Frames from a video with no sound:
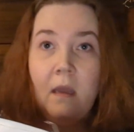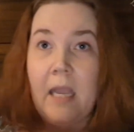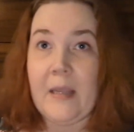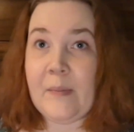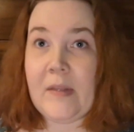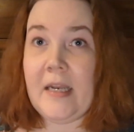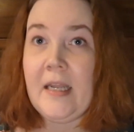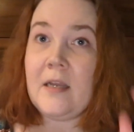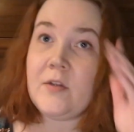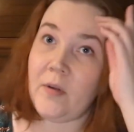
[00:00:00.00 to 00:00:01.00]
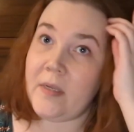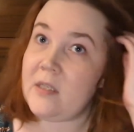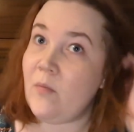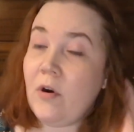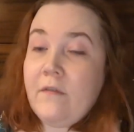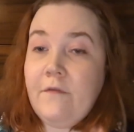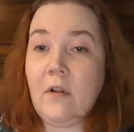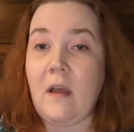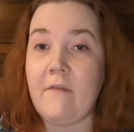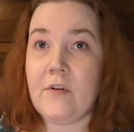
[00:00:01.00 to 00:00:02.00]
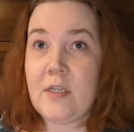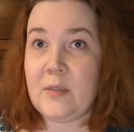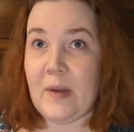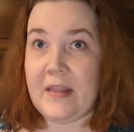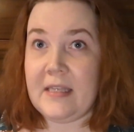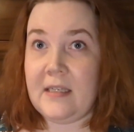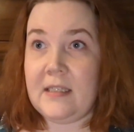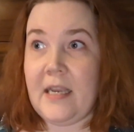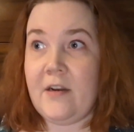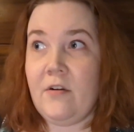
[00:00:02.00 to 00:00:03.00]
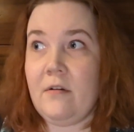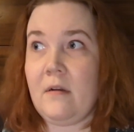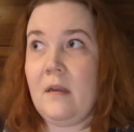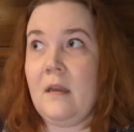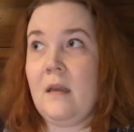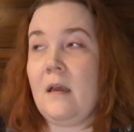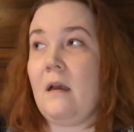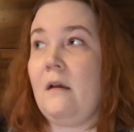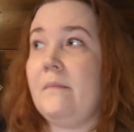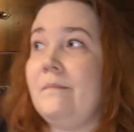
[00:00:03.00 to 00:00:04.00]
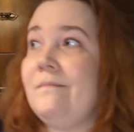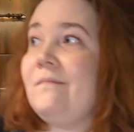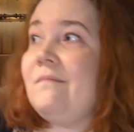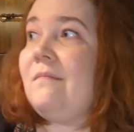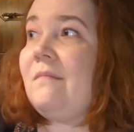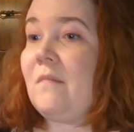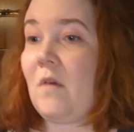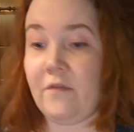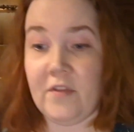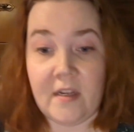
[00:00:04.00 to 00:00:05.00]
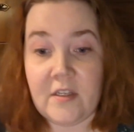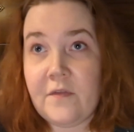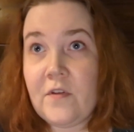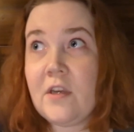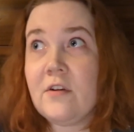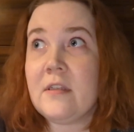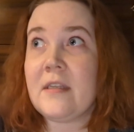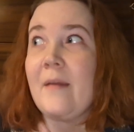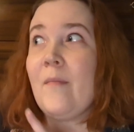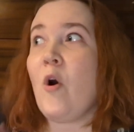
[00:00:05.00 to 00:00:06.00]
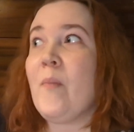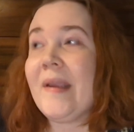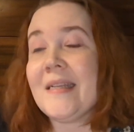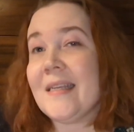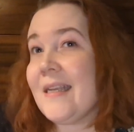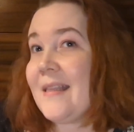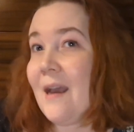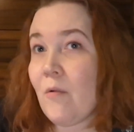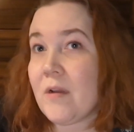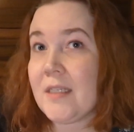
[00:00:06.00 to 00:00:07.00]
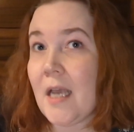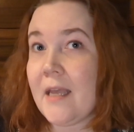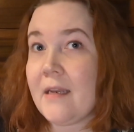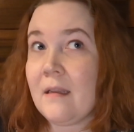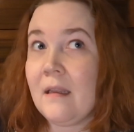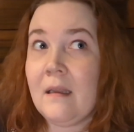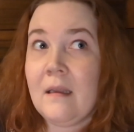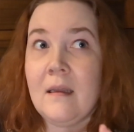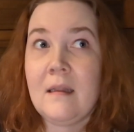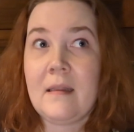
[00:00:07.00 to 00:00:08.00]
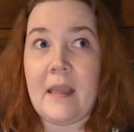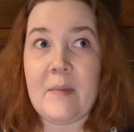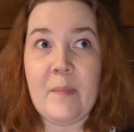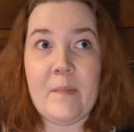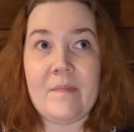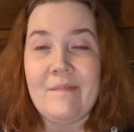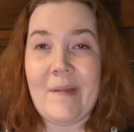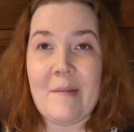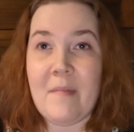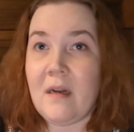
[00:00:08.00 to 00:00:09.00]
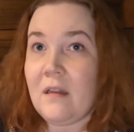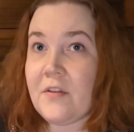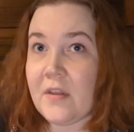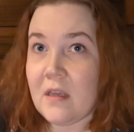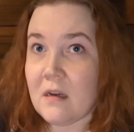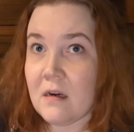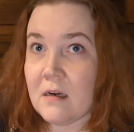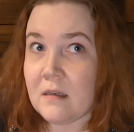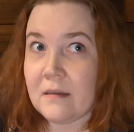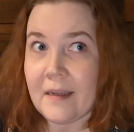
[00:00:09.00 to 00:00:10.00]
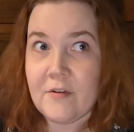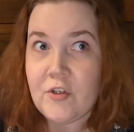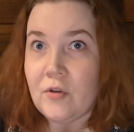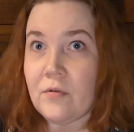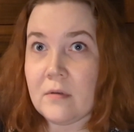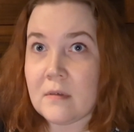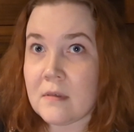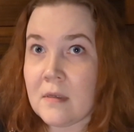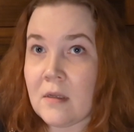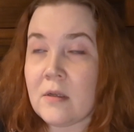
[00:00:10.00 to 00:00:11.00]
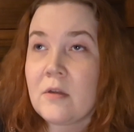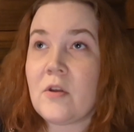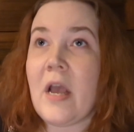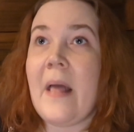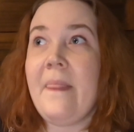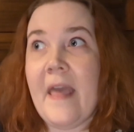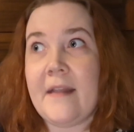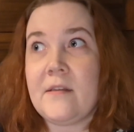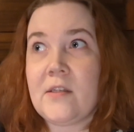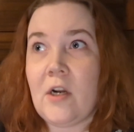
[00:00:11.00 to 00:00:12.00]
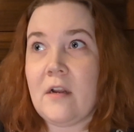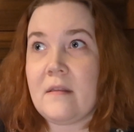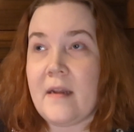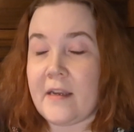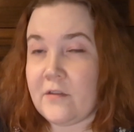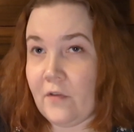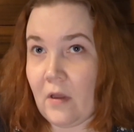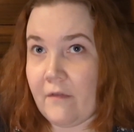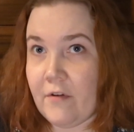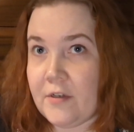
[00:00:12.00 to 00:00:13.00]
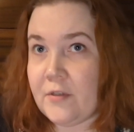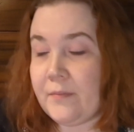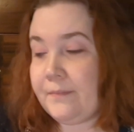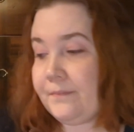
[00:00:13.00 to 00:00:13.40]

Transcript: I am planning on doing some more full coverages by this designer over the next few years. I'm hoping to get that one done like by middle of the year, like June, and then start the next full coverage.